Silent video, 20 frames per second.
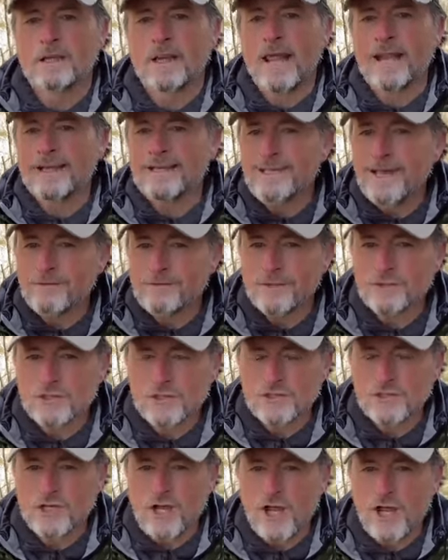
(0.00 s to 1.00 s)
A lot of deafness
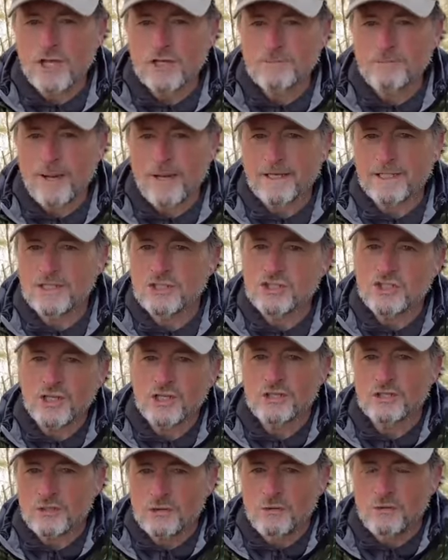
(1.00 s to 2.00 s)
is caused by
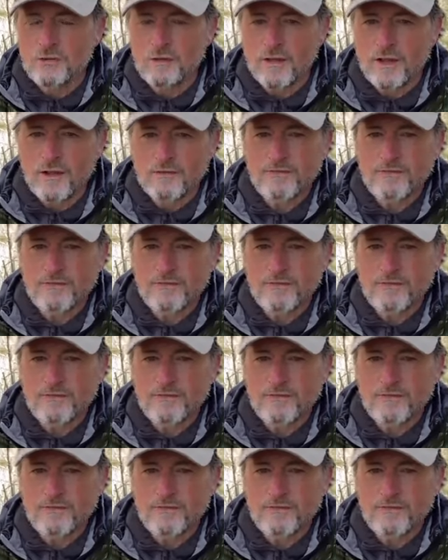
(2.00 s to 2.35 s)
congenital